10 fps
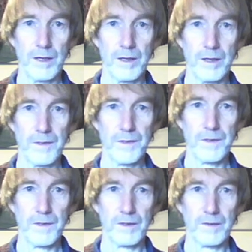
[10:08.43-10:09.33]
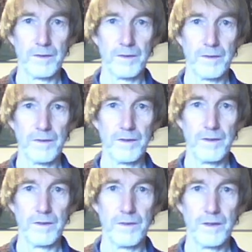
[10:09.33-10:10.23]

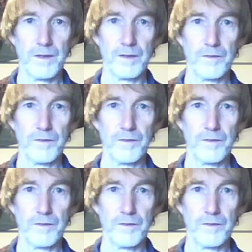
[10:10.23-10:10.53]
66